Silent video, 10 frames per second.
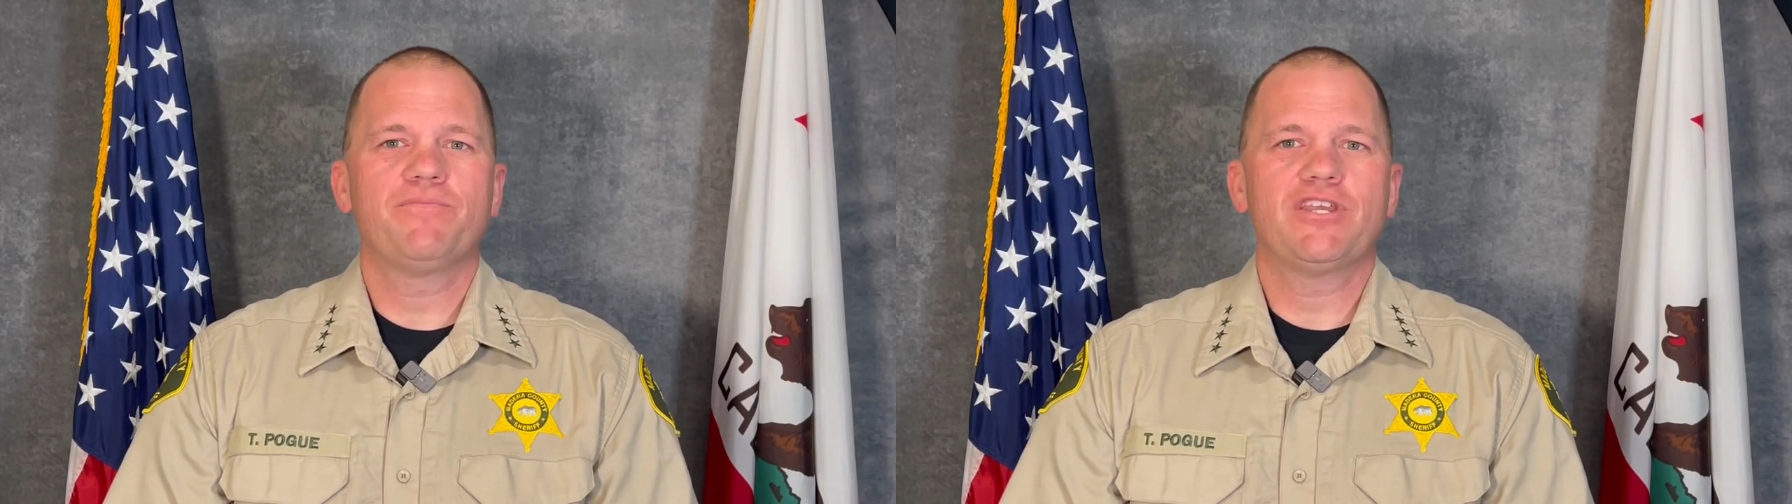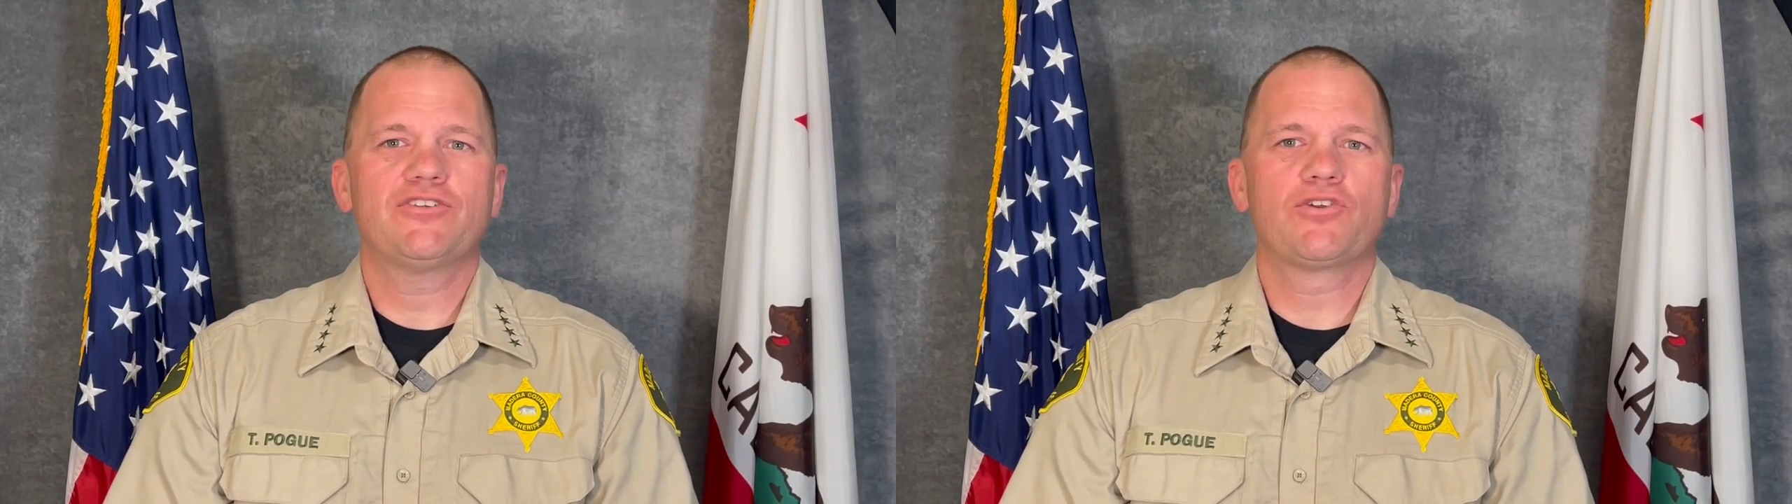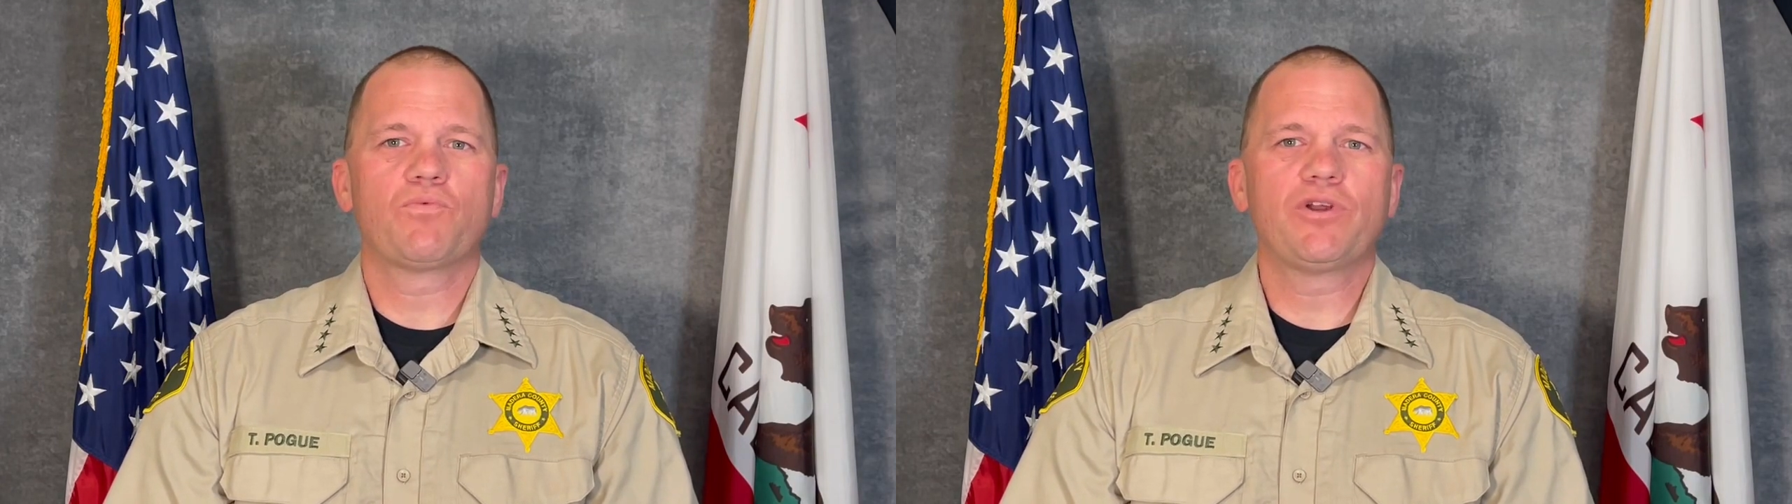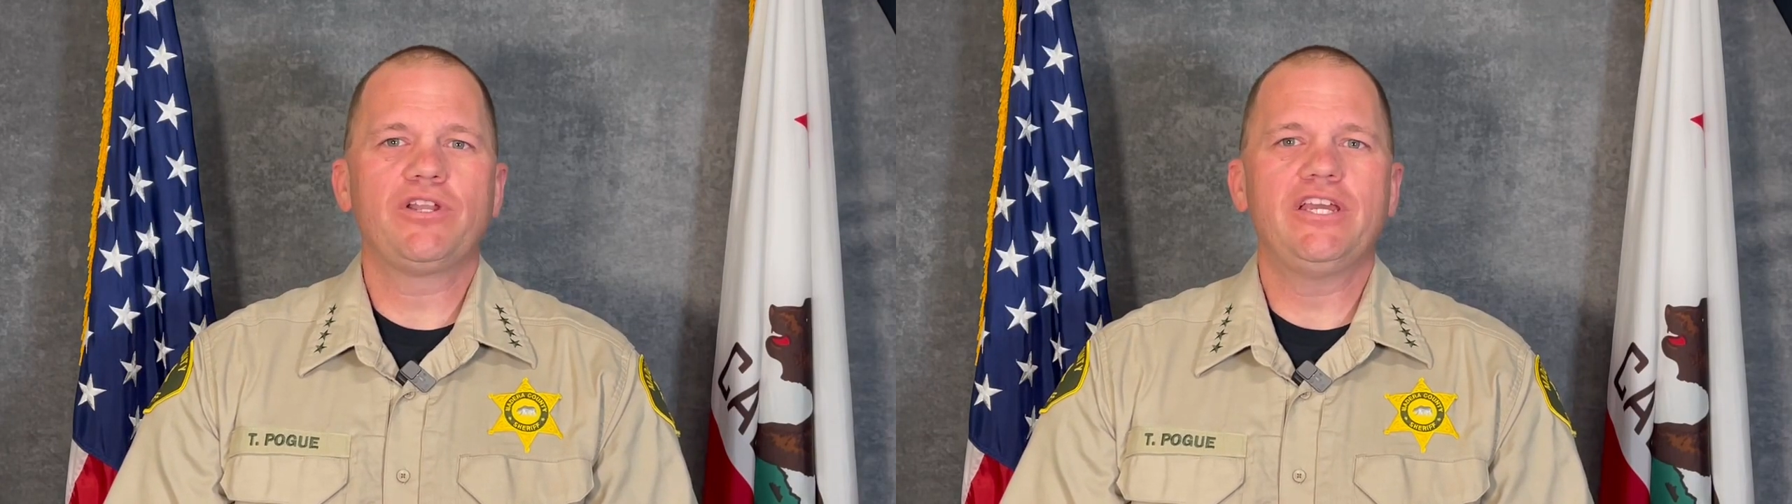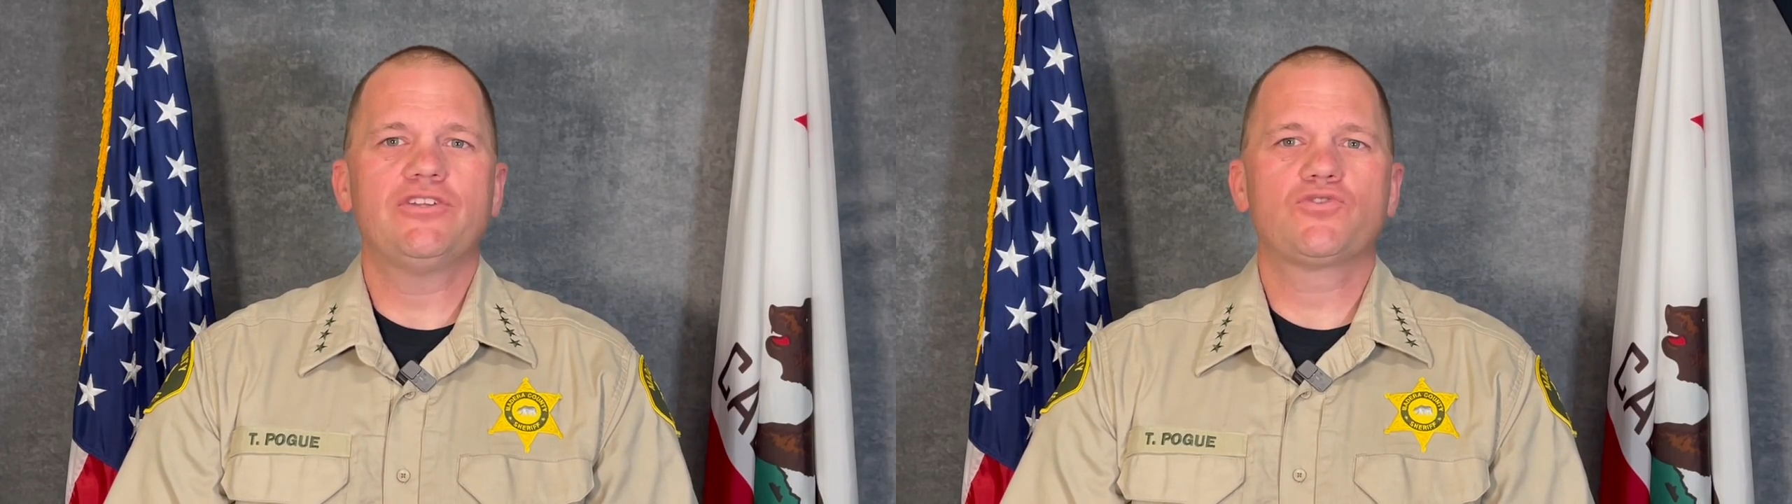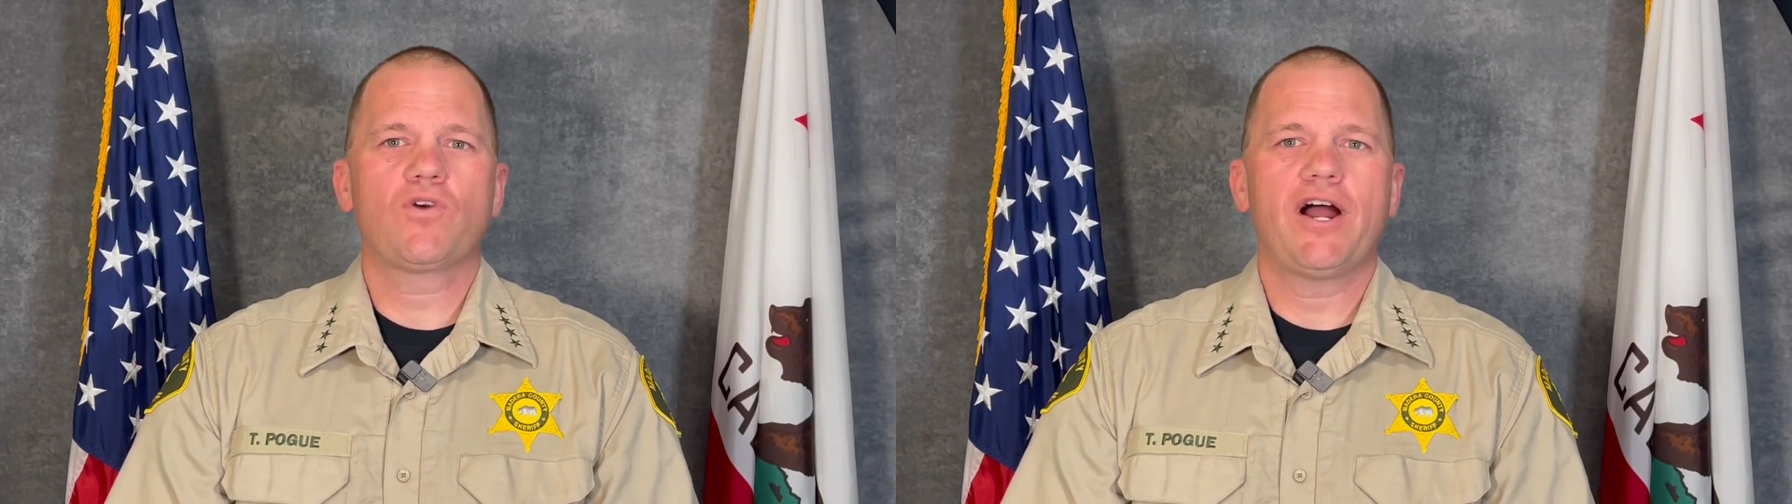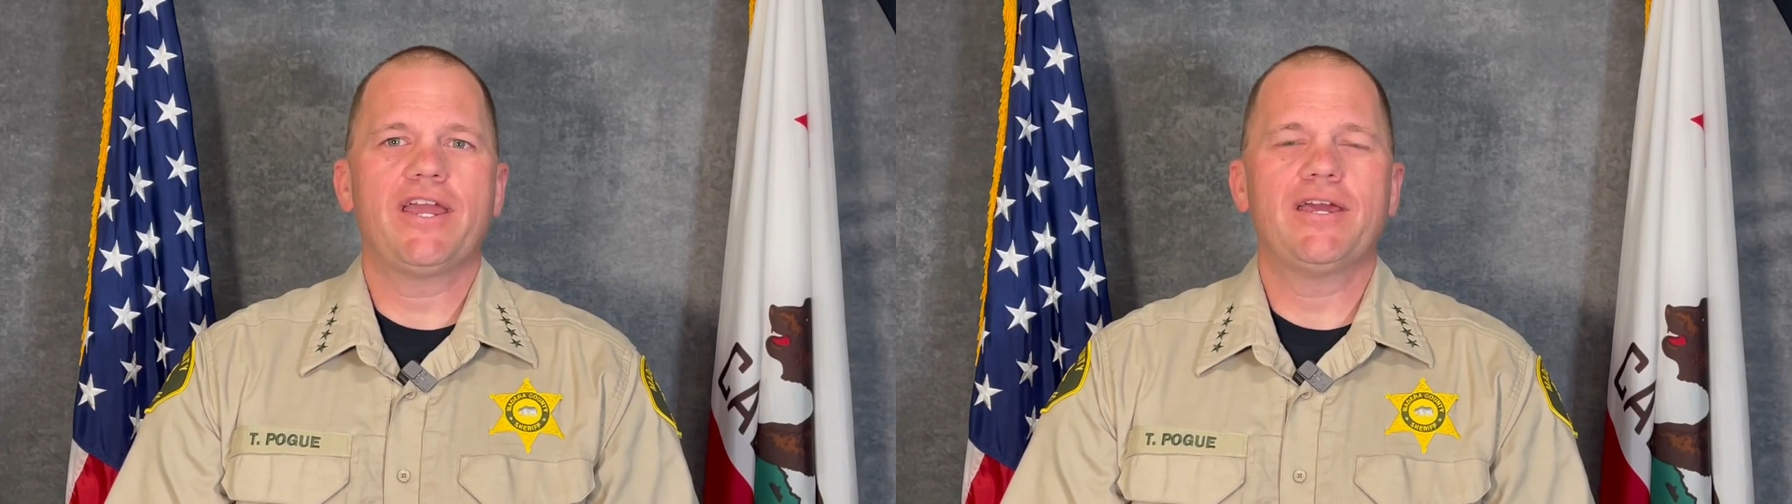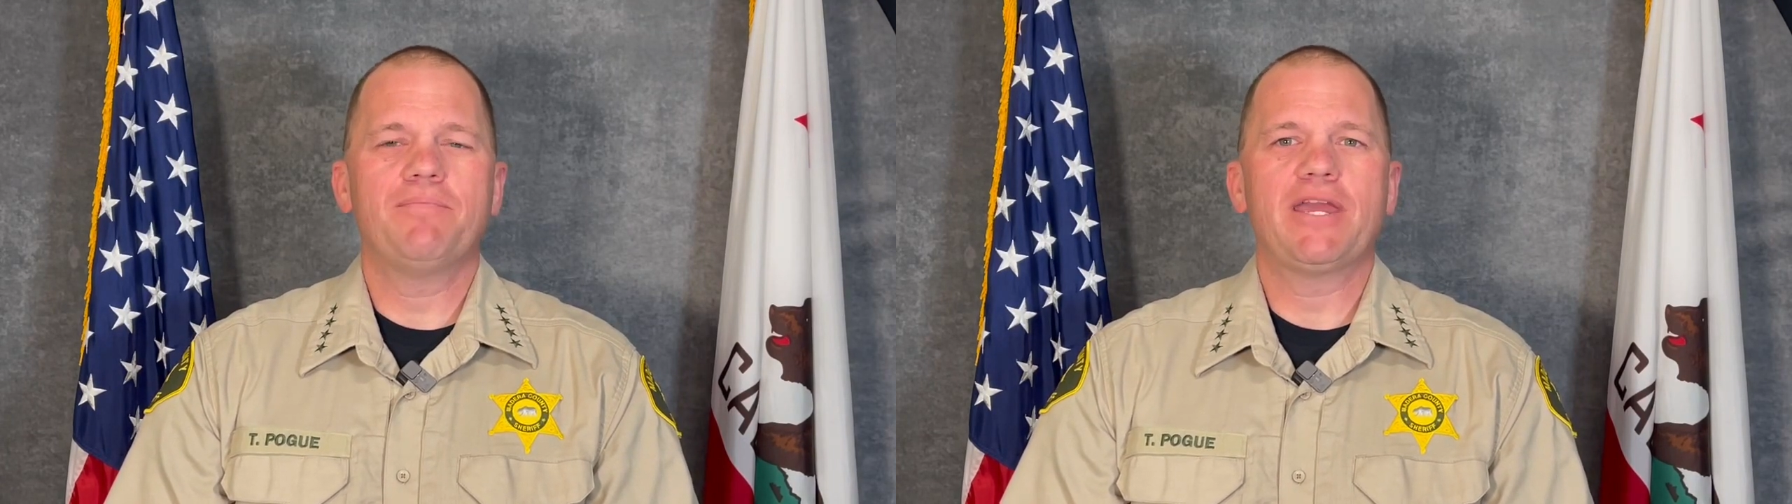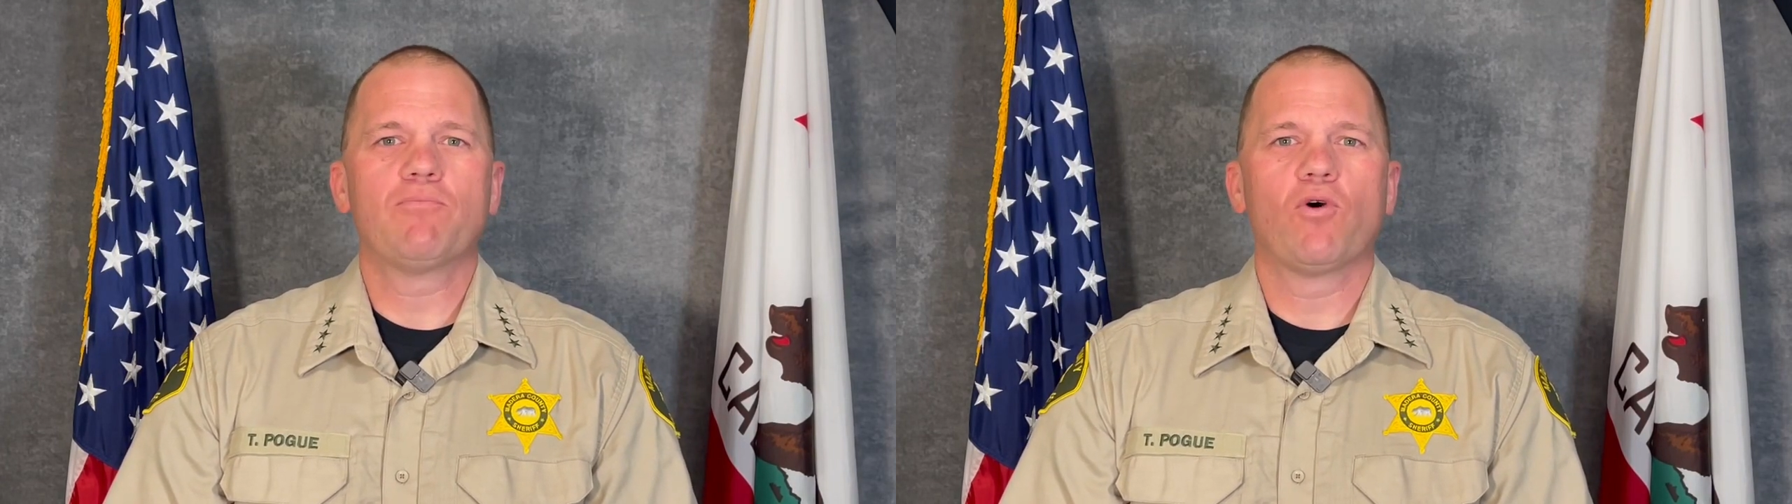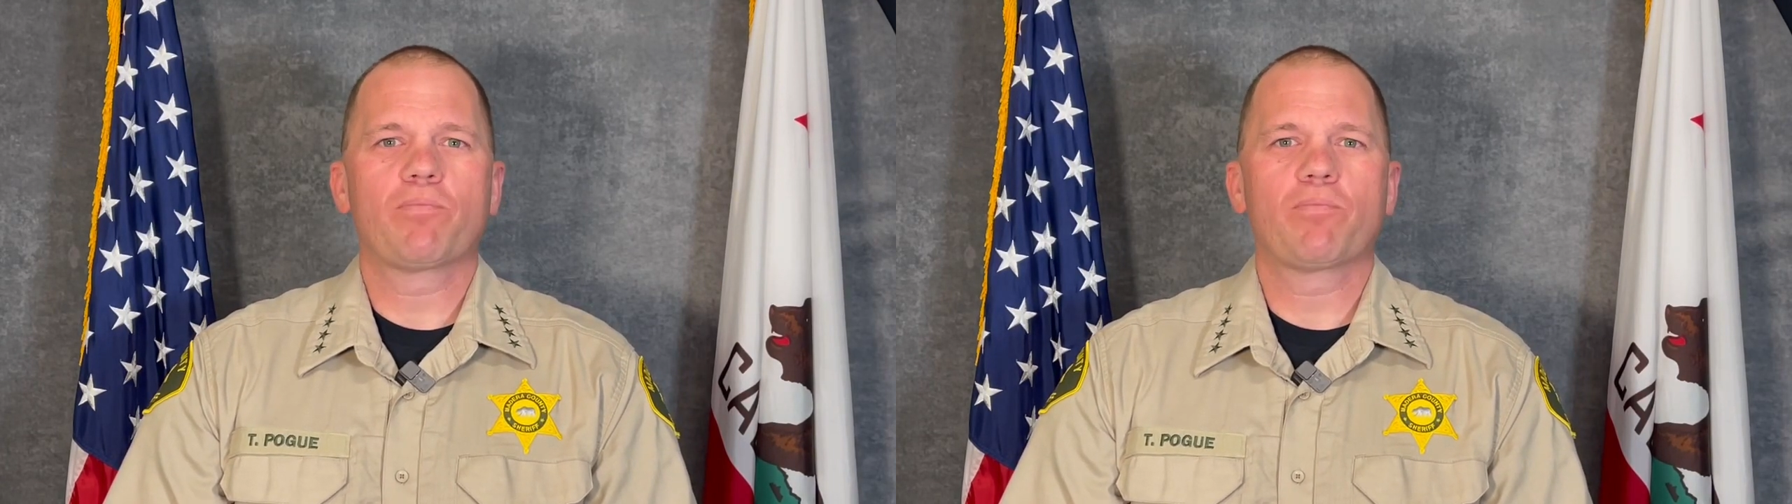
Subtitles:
is to really try and make more